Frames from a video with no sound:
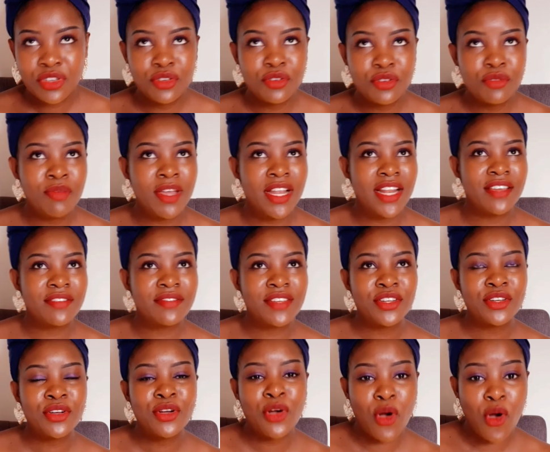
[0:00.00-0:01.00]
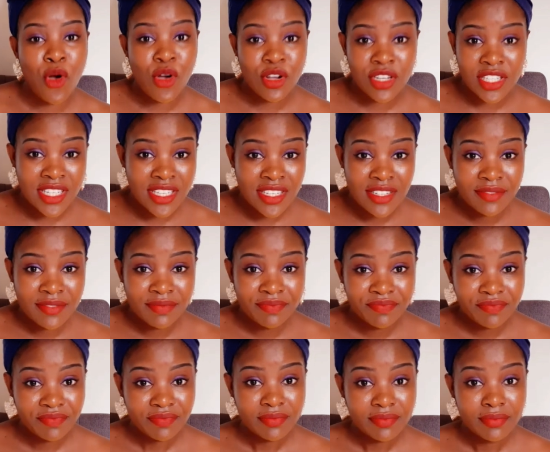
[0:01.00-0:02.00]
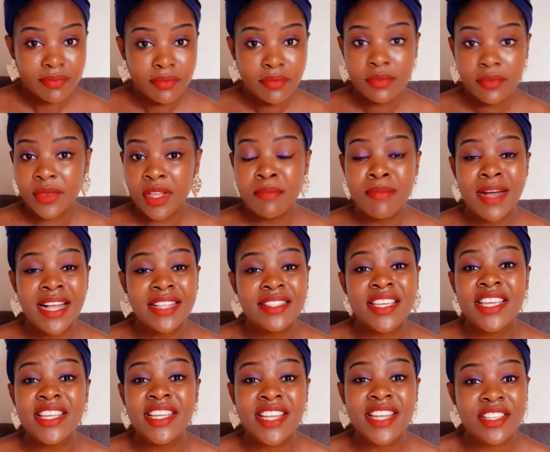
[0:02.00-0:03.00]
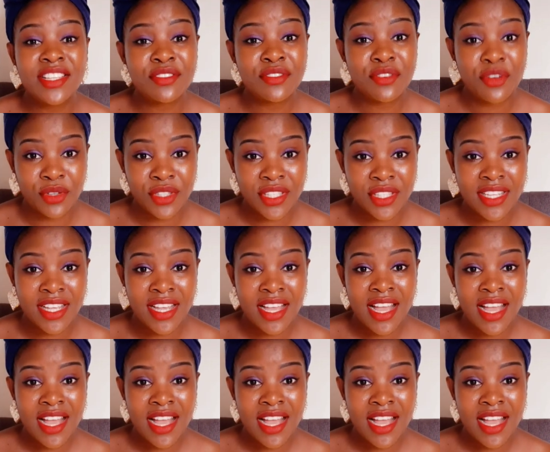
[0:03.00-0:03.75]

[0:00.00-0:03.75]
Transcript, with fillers: you believe in God, but he does not.